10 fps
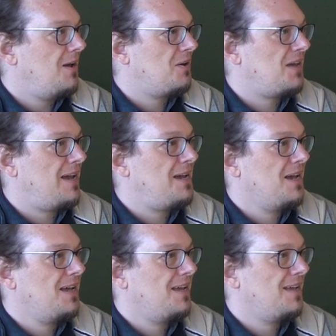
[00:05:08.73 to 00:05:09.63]
Okay.
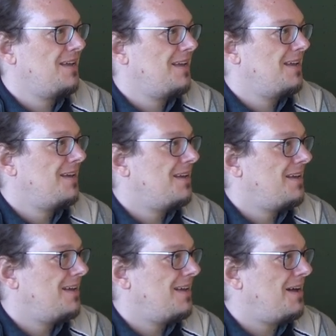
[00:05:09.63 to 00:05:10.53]

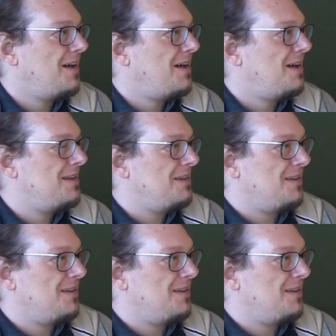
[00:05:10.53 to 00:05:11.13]
Uh,